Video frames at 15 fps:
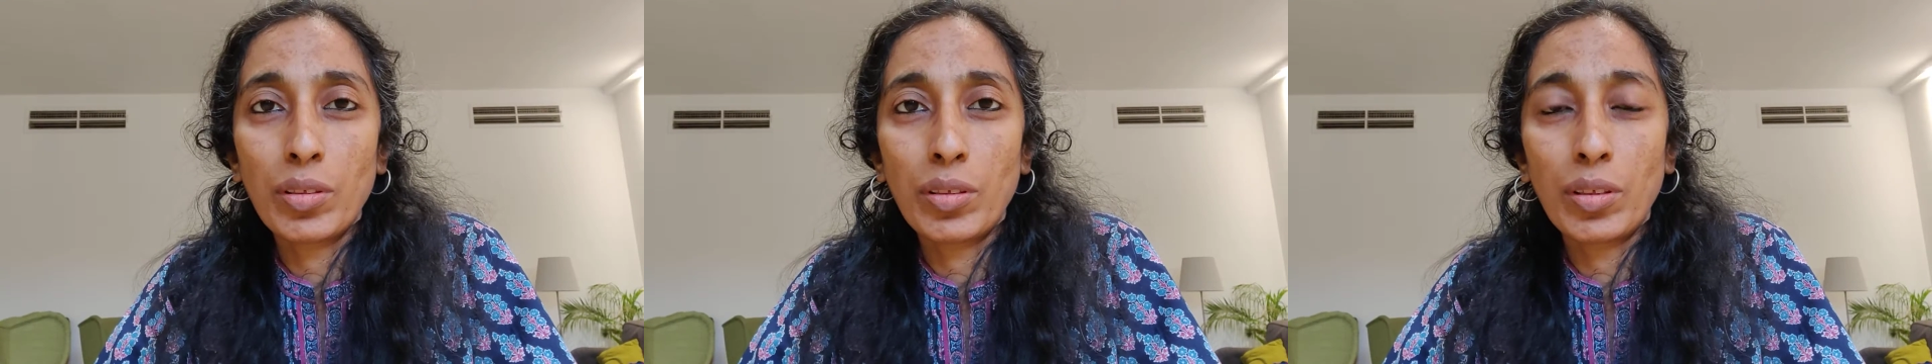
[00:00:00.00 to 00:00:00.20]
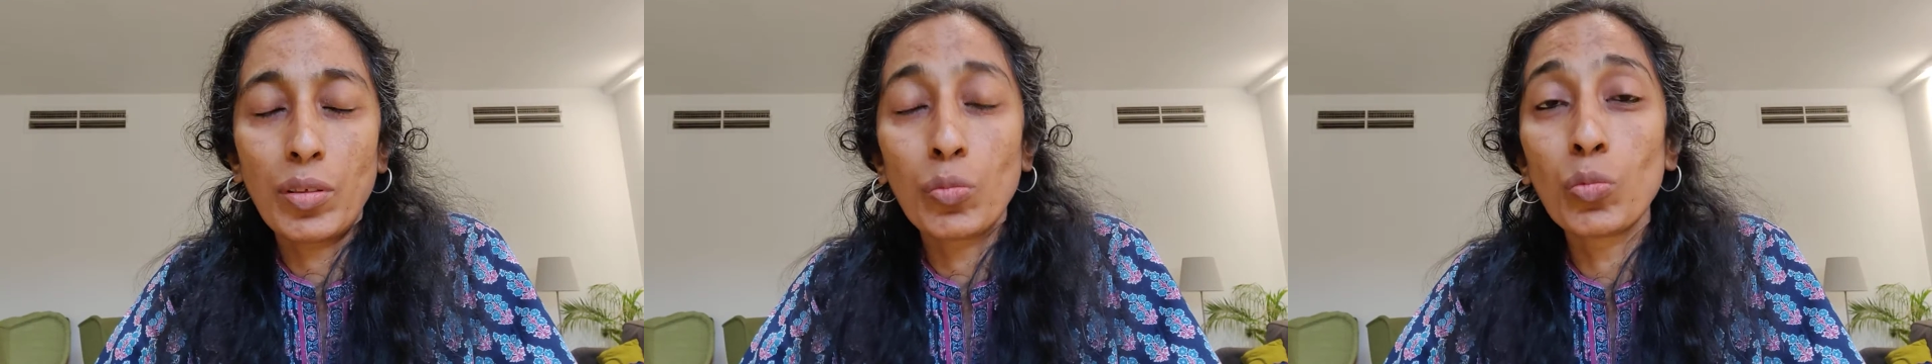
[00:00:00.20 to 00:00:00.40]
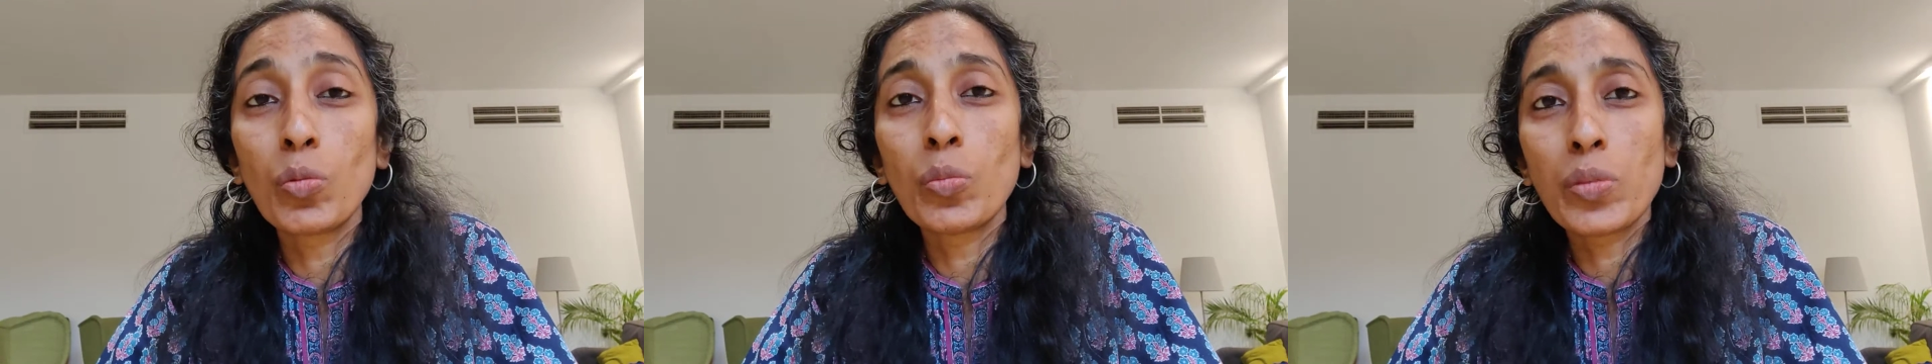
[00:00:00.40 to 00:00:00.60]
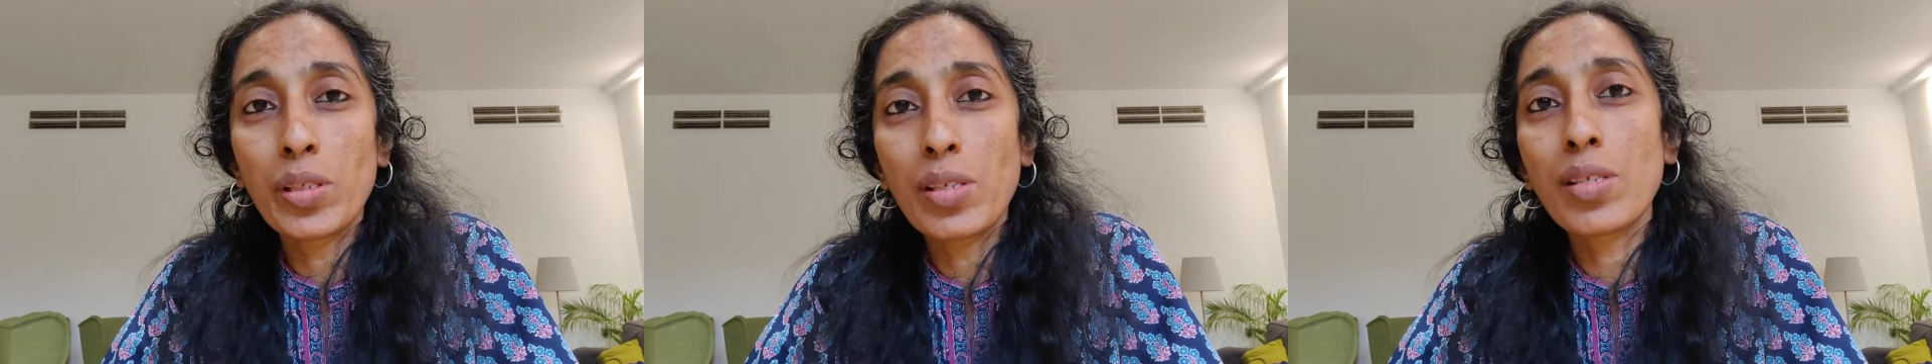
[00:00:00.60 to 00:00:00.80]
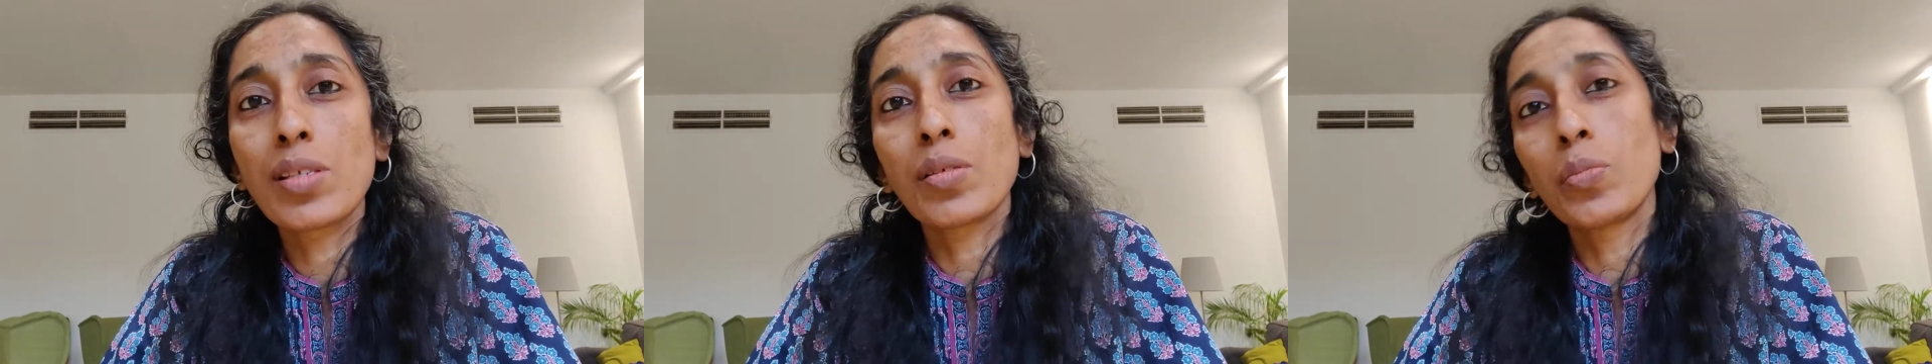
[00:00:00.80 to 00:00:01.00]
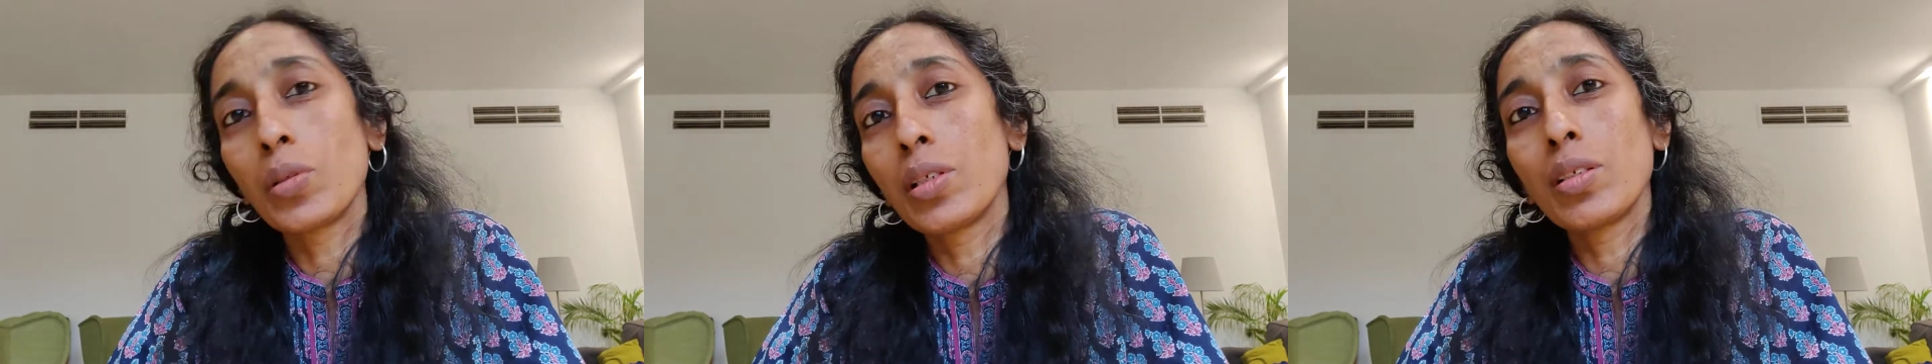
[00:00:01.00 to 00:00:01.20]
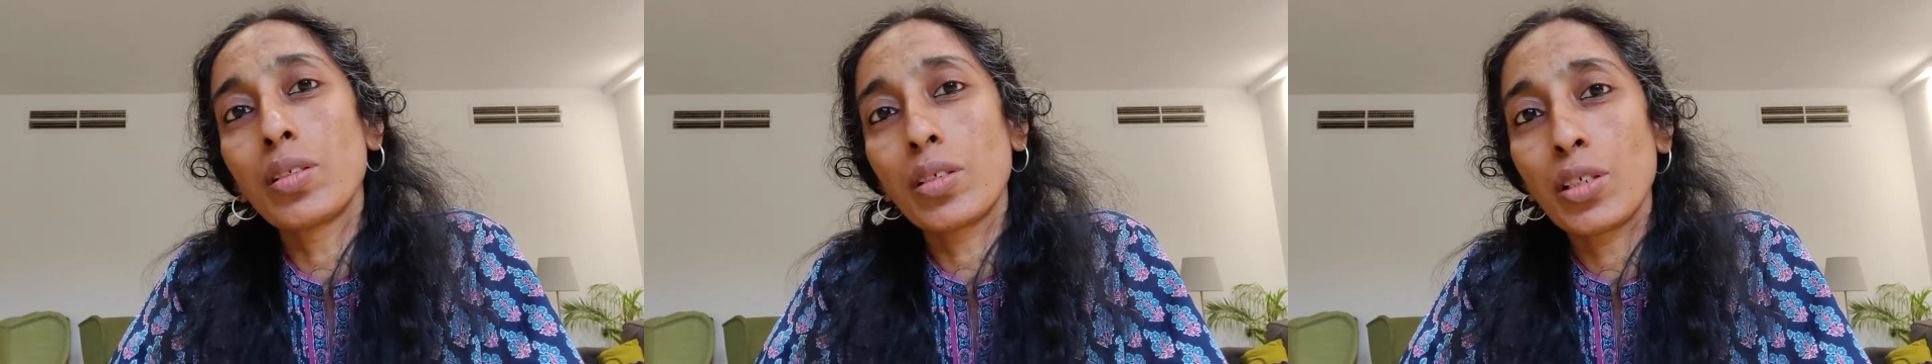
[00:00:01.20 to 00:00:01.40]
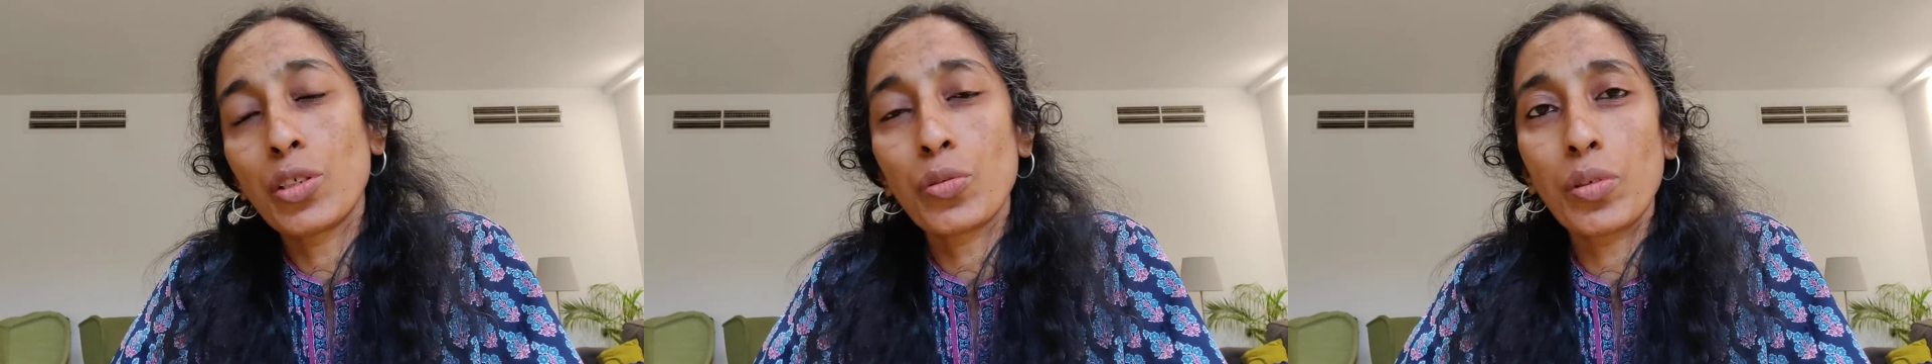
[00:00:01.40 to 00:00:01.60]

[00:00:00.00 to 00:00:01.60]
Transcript: a woman's ability